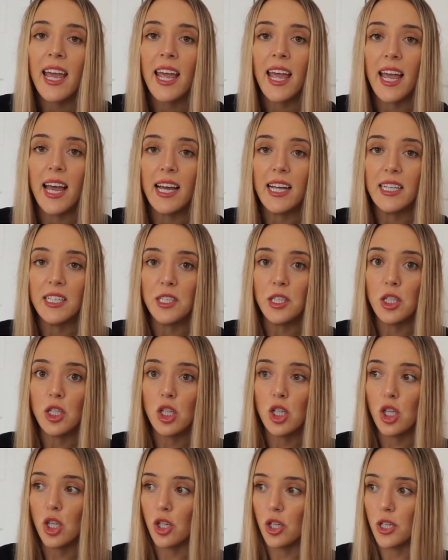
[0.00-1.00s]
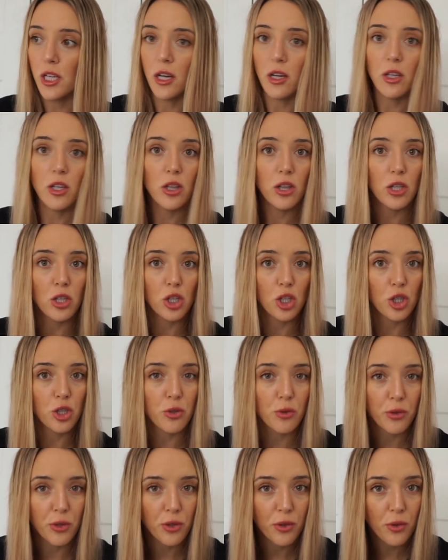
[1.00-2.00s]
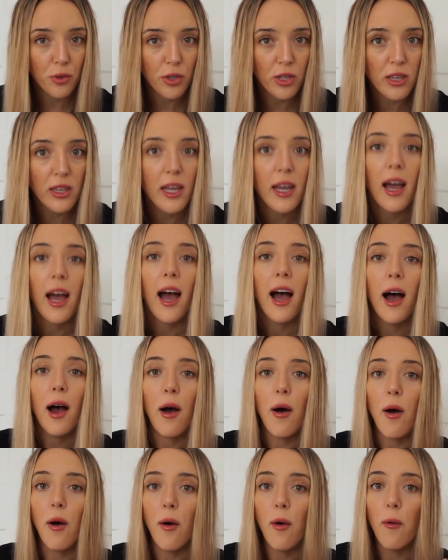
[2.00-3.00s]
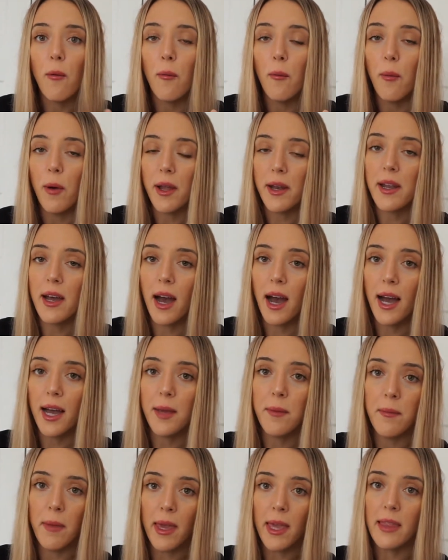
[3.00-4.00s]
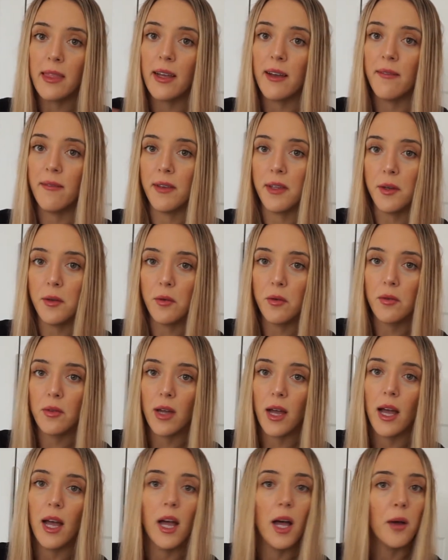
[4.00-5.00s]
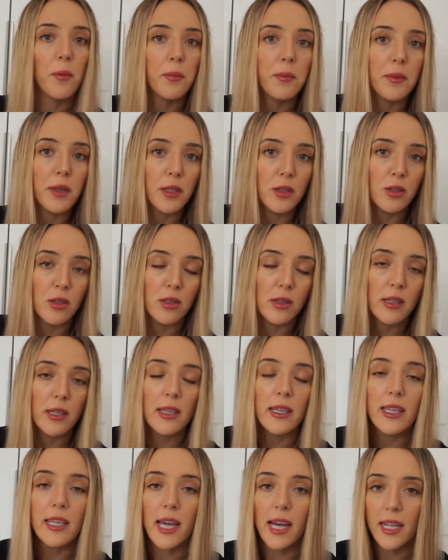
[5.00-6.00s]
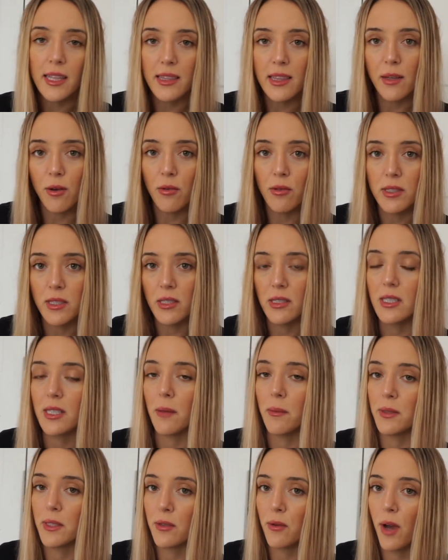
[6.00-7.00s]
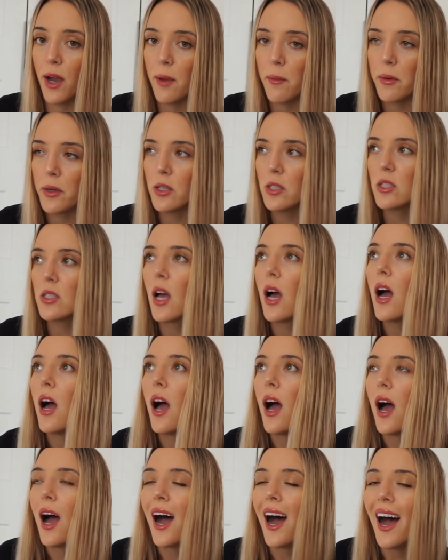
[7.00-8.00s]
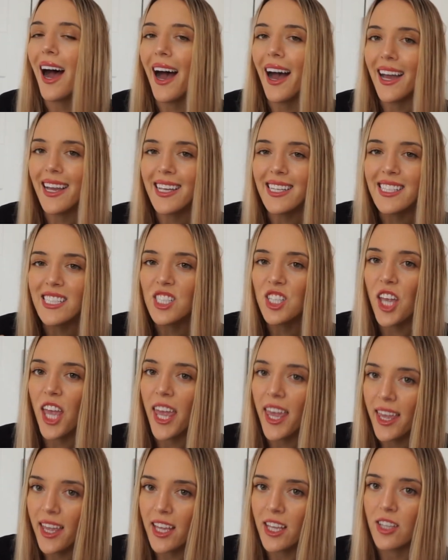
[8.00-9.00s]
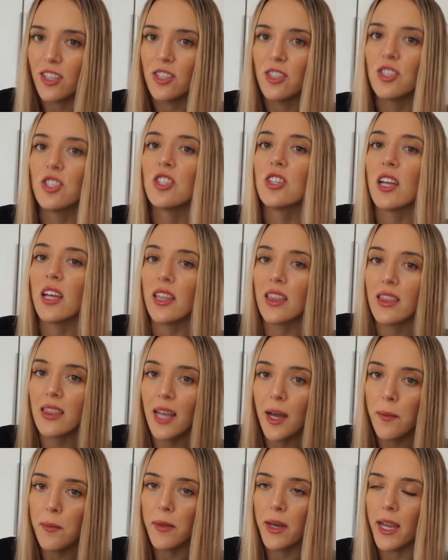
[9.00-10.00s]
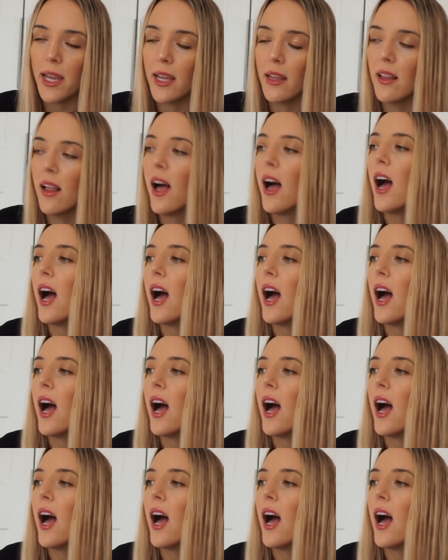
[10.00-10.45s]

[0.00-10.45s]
And to tell you the truth, when I made that video that helped me get those subscribers, I changed that thumbnail